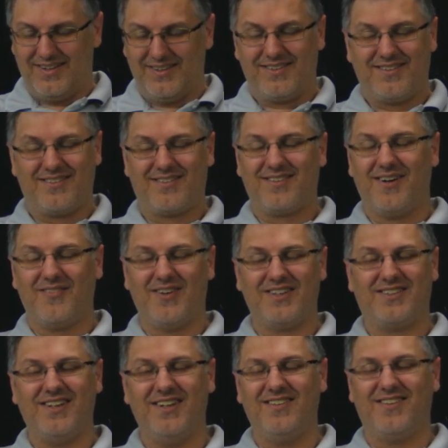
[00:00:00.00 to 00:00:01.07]
So
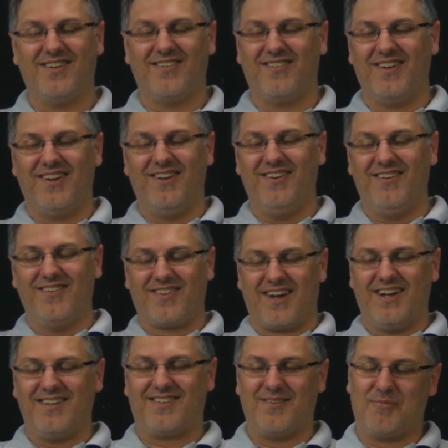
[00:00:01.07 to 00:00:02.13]
much easier when you use
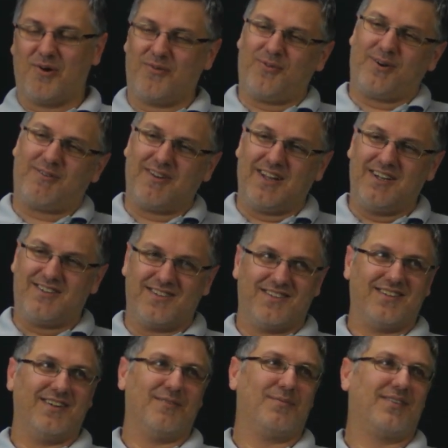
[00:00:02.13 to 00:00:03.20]
isomorphic
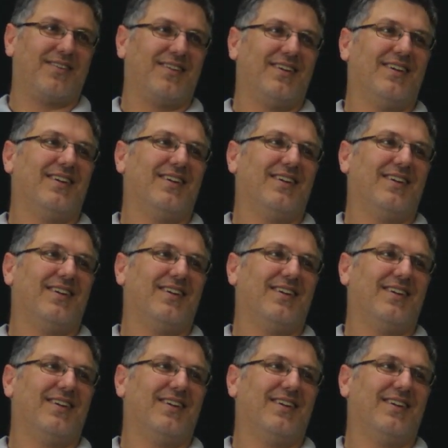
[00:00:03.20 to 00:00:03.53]
relationships.